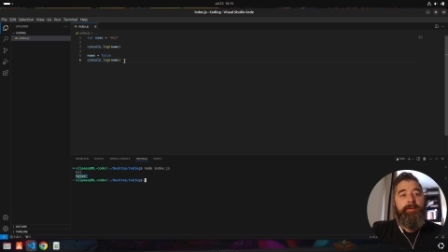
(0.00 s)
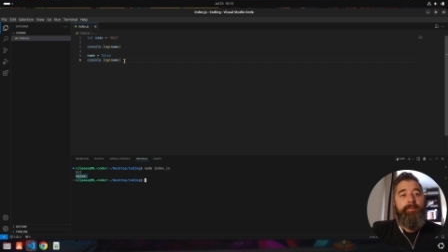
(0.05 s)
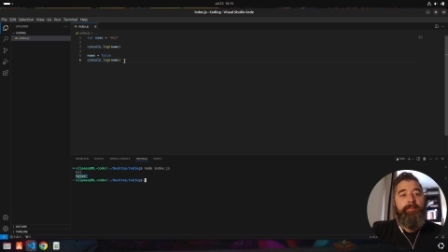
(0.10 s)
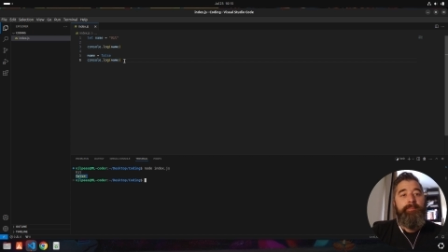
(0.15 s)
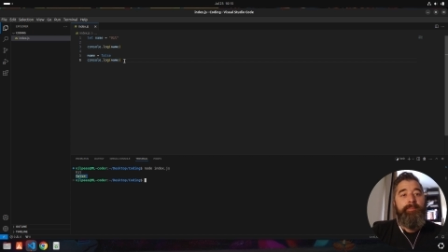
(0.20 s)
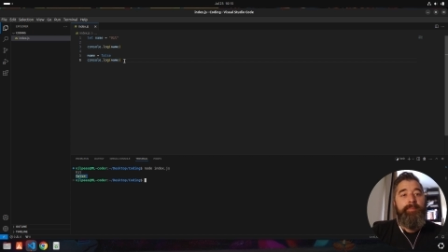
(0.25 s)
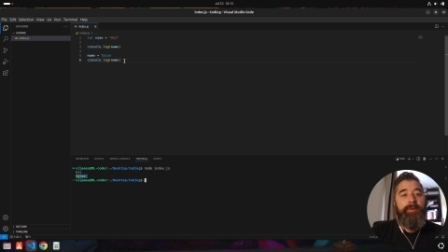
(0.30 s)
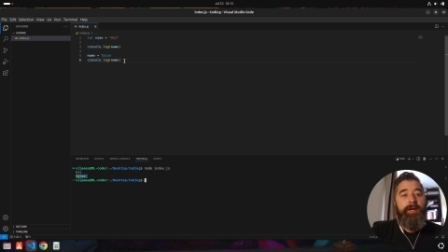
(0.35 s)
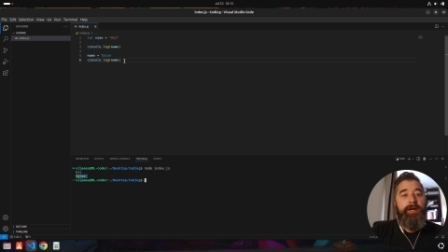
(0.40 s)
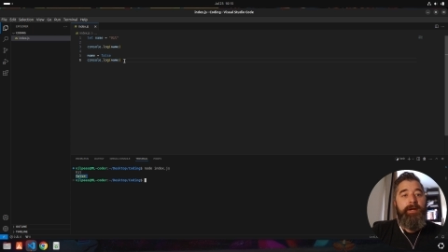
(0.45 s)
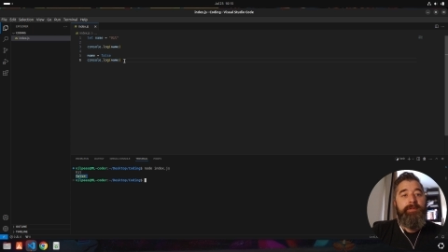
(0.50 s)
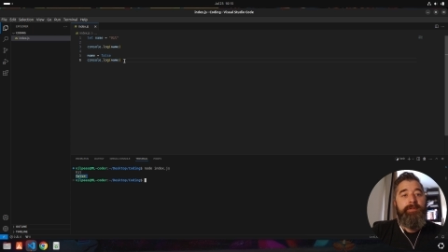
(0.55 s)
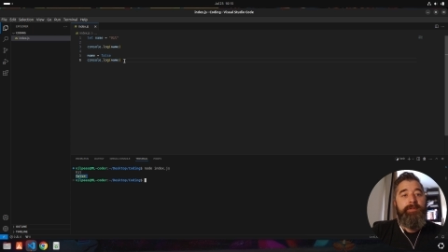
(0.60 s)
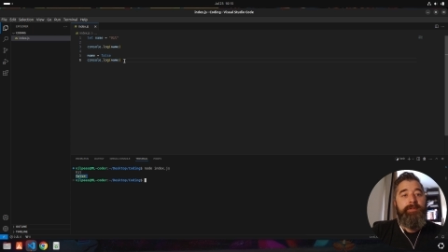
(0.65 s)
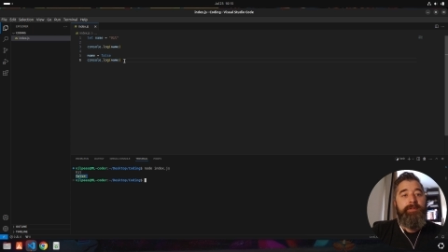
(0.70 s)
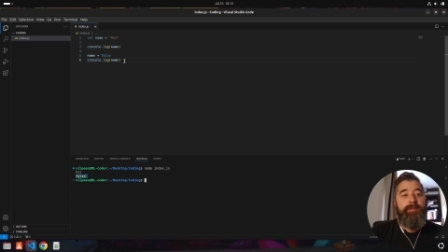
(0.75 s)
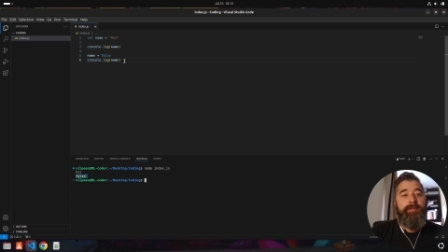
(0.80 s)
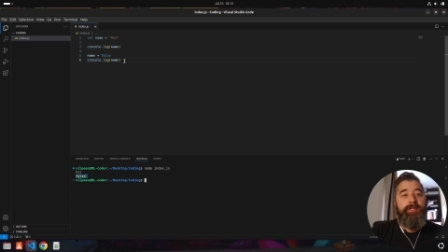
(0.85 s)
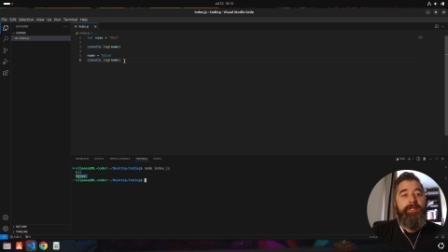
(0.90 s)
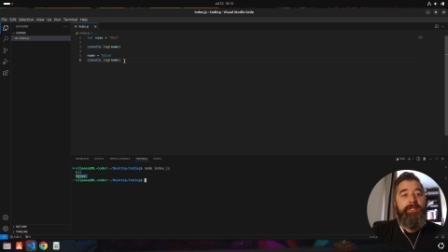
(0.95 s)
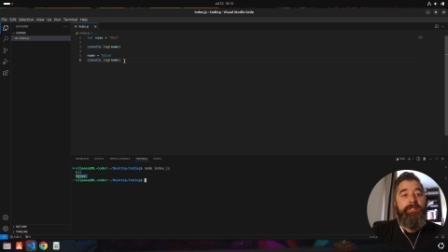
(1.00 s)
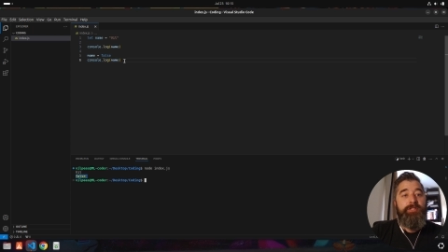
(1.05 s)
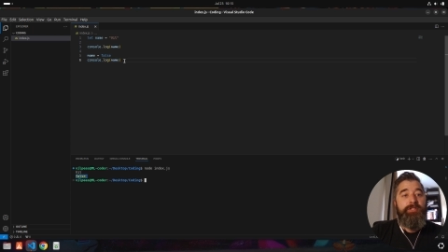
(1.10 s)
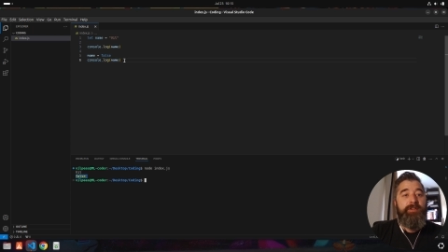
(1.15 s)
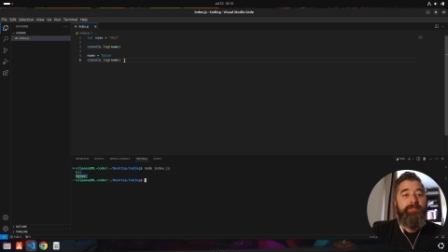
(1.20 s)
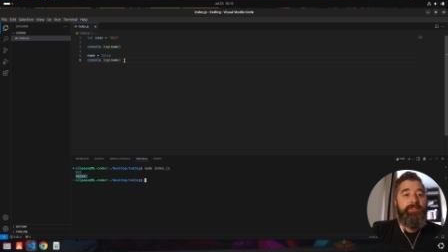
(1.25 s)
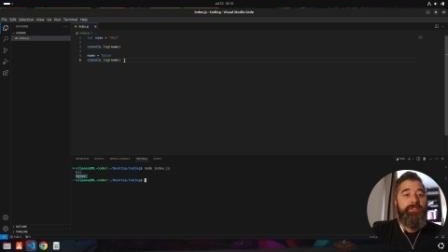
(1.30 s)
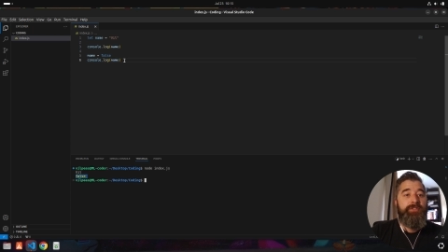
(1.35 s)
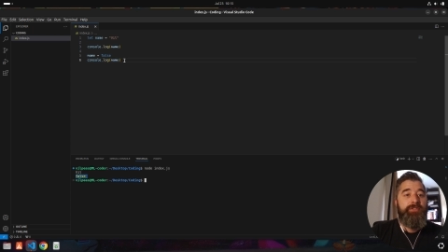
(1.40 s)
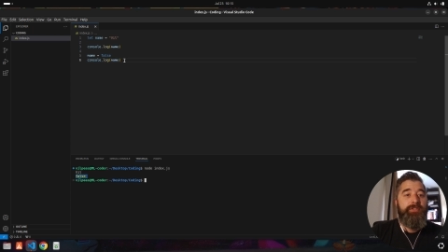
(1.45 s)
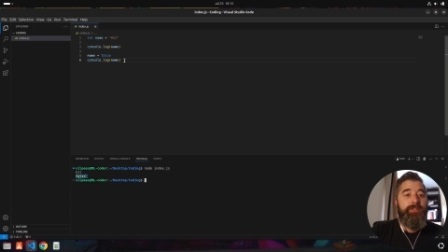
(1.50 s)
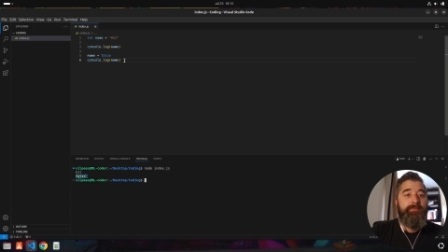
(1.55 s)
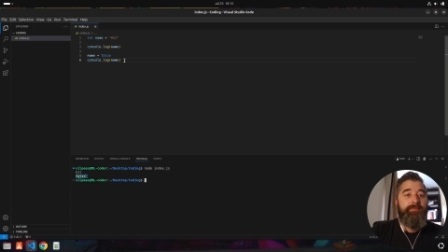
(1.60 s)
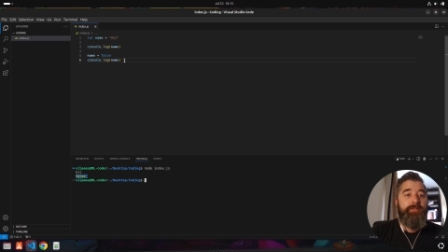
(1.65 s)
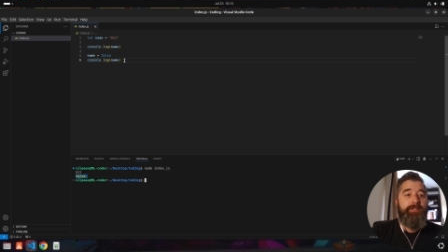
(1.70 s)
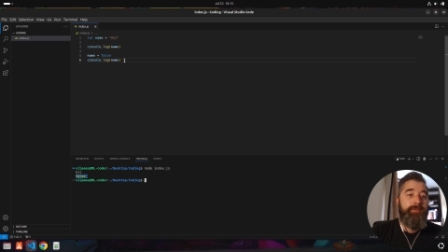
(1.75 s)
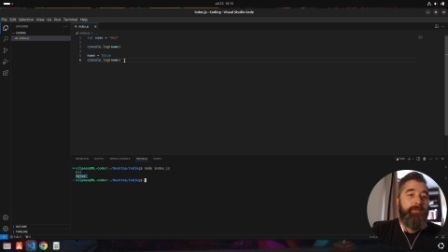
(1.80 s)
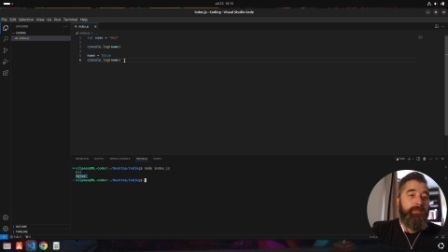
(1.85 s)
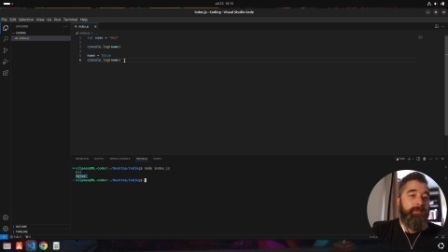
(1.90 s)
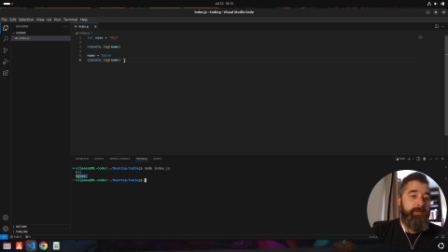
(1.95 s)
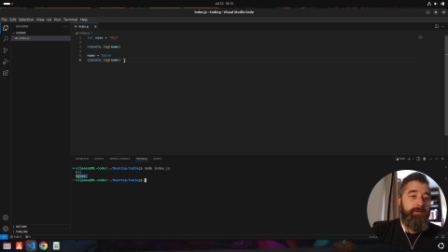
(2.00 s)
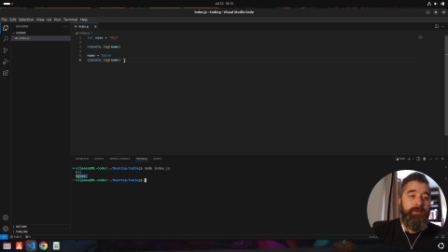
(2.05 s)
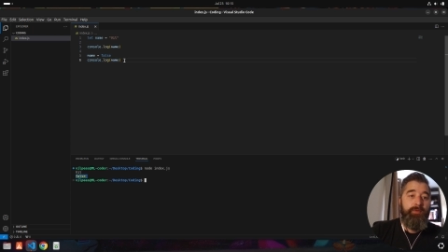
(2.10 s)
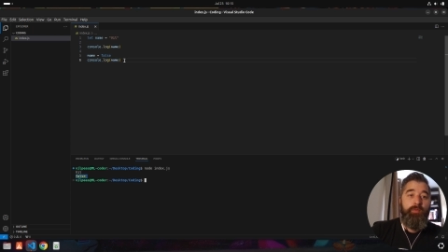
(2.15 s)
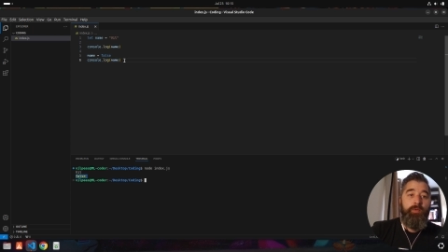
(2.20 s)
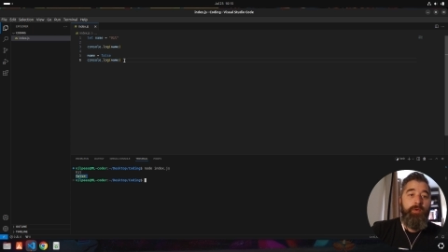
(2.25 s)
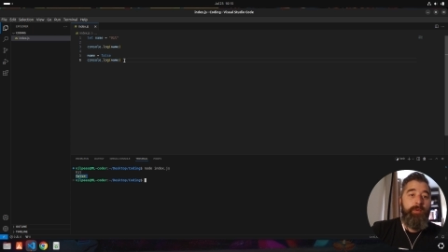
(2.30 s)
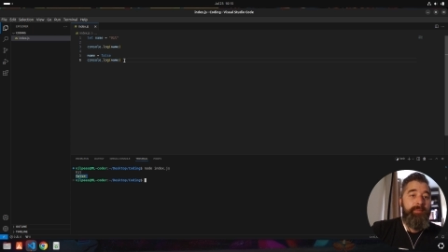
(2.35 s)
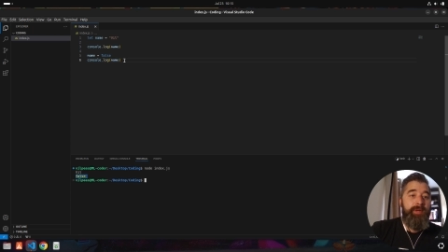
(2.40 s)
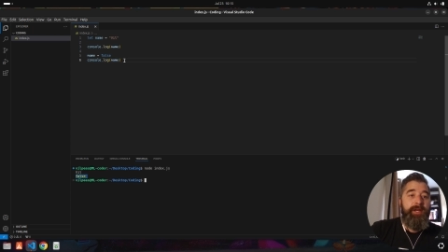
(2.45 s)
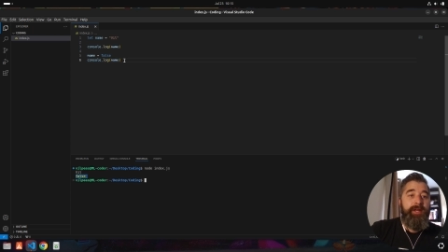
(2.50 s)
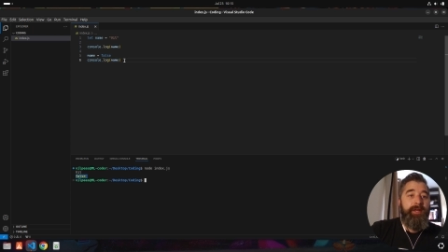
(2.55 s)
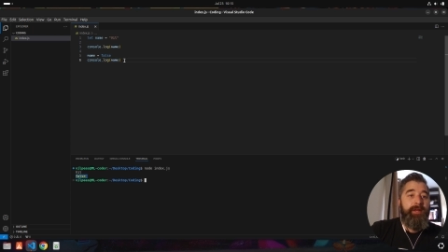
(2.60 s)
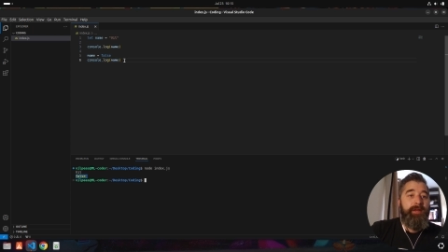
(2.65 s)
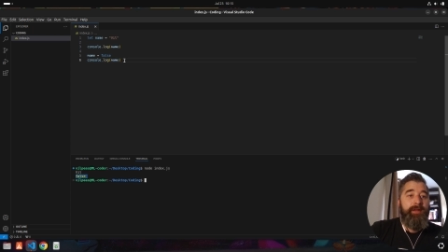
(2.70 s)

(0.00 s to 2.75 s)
But in JavaScript, 1 minute